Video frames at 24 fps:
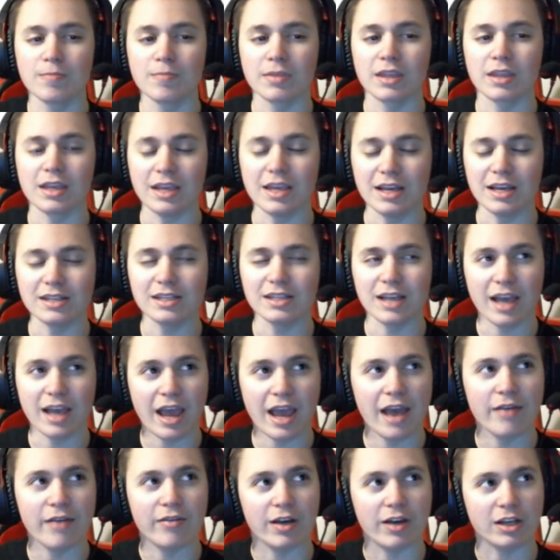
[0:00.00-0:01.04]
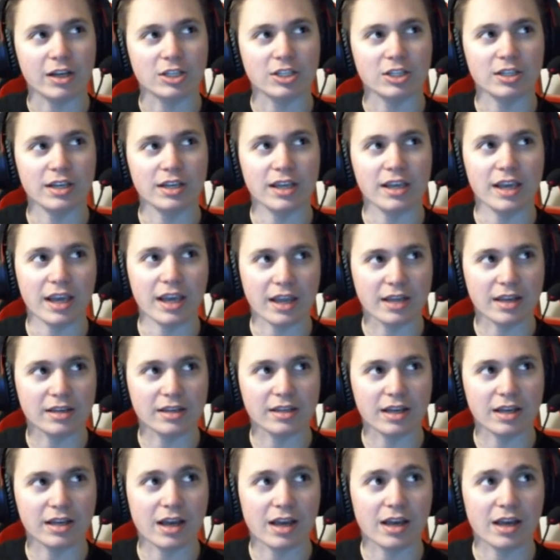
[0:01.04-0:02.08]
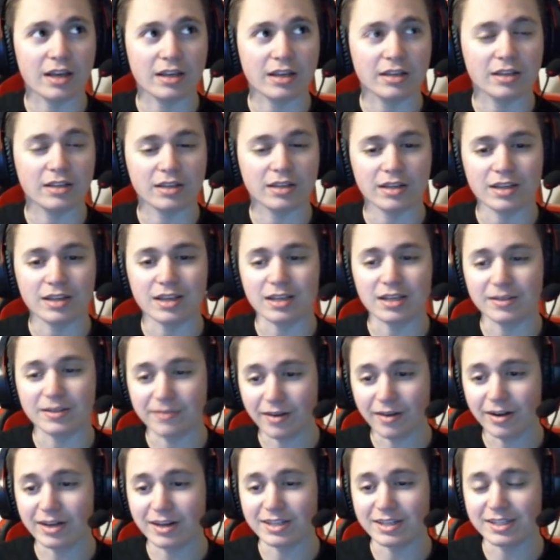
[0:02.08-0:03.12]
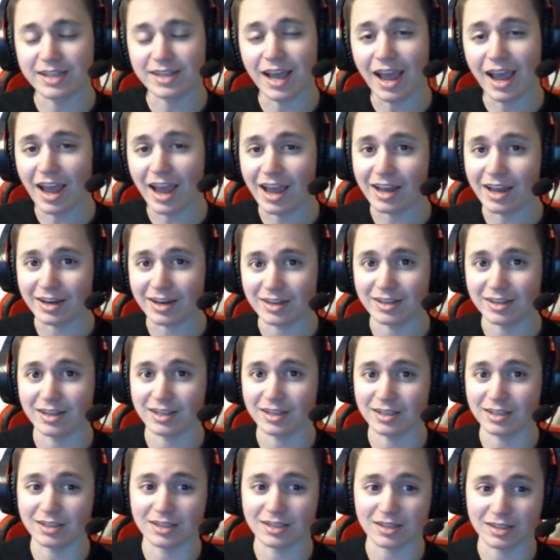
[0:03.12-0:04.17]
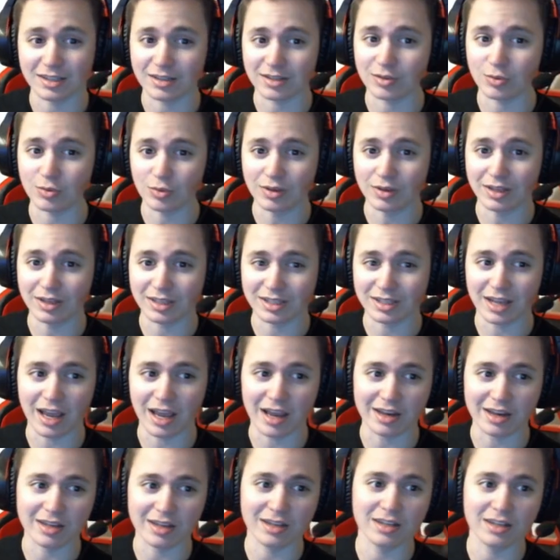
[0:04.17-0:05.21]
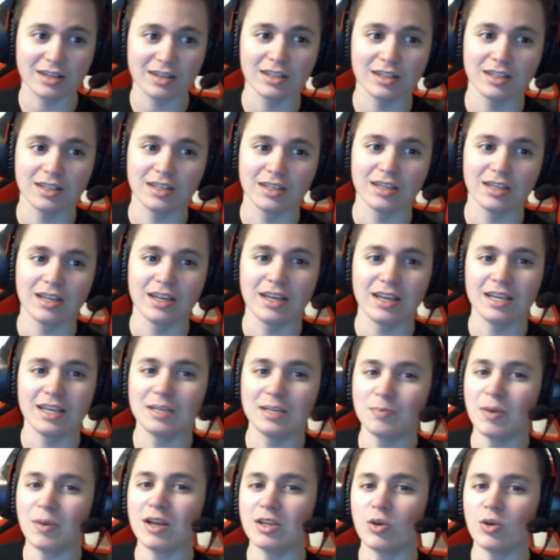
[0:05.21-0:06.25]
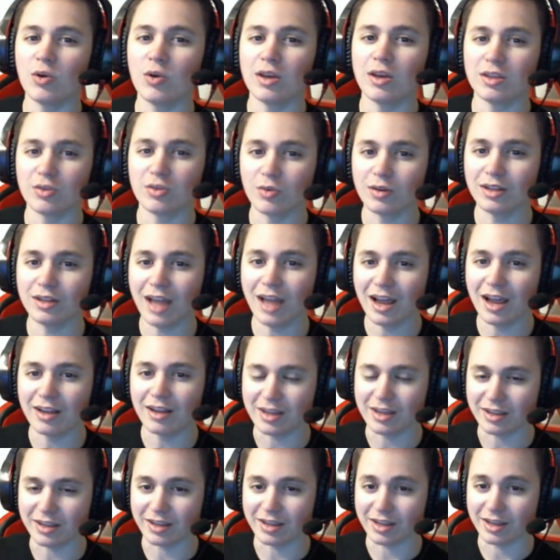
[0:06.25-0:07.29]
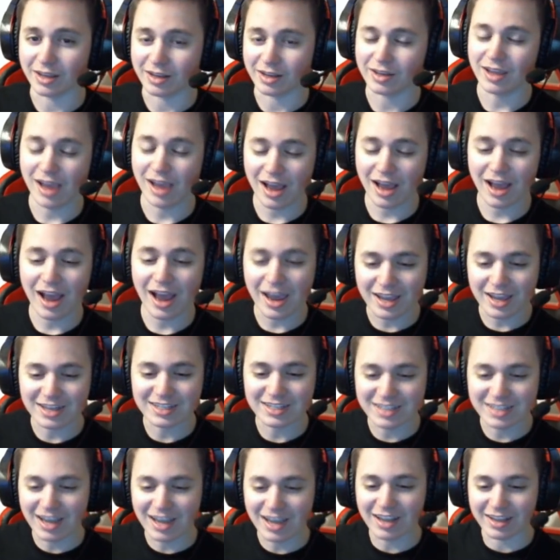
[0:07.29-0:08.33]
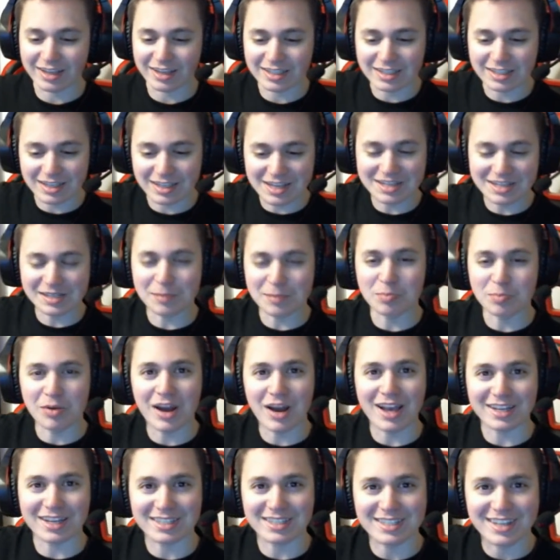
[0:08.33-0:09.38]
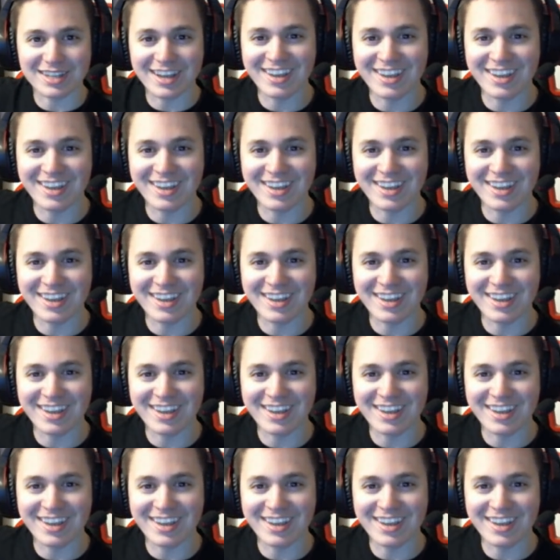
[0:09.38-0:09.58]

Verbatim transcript: Yes, I have, actually, and uh, he's very sad. He's really sad. He's been going through a lot lately. Yeah, I can tell. He's, he's depressed.